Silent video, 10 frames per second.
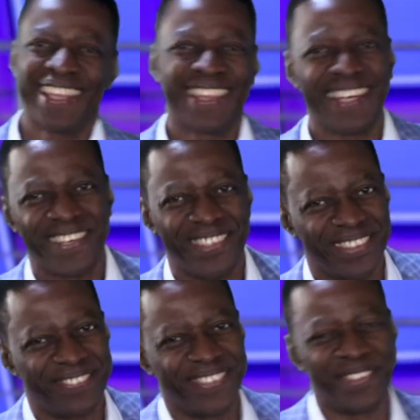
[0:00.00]
Thank
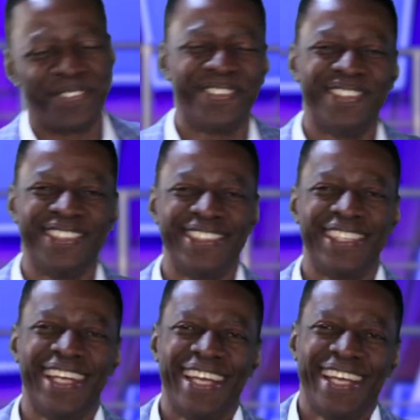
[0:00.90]
God for the phone
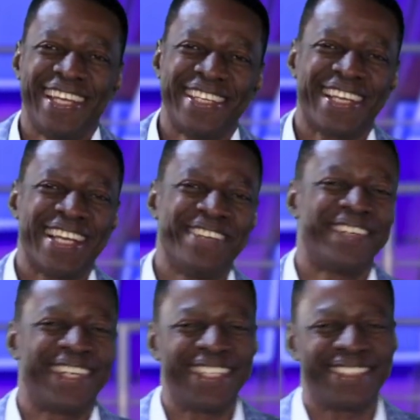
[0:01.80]
and the
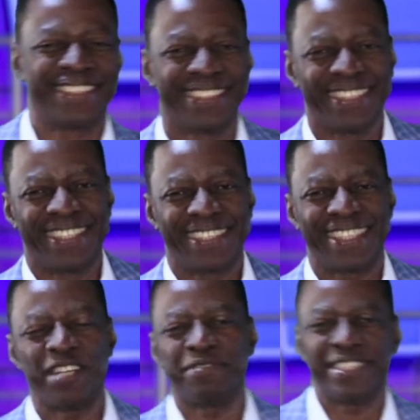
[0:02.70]
camera.
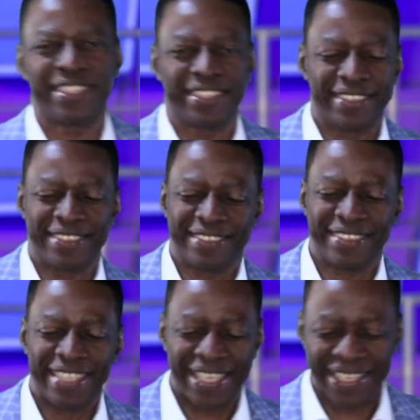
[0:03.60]
Selfies.
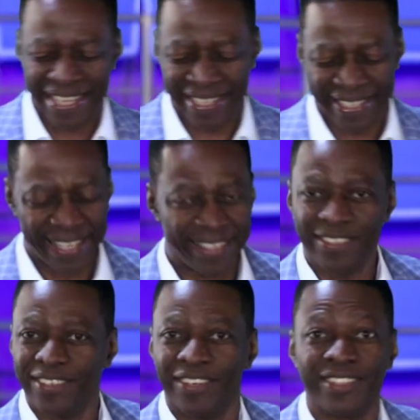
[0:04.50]

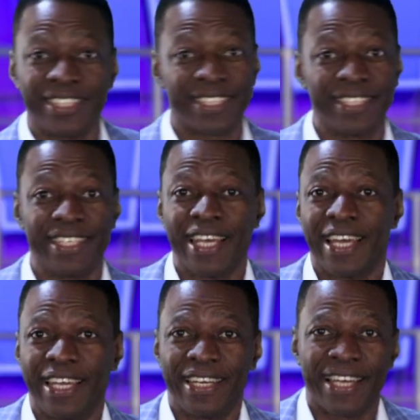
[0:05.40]
And honestly,
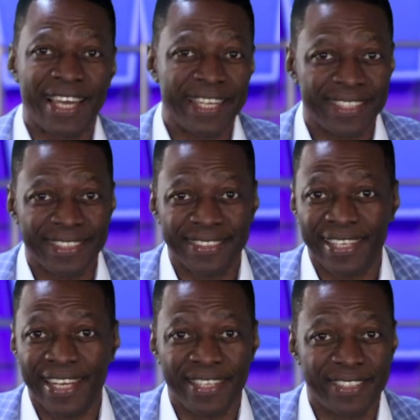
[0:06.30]
I
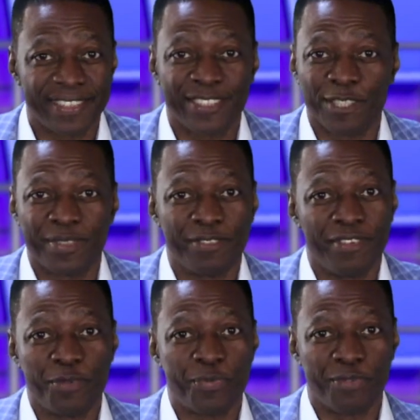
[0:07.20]
learned something
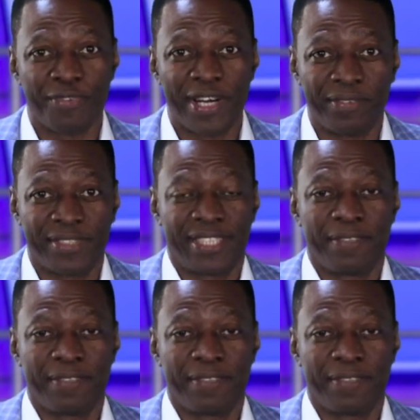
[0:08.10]
very profound.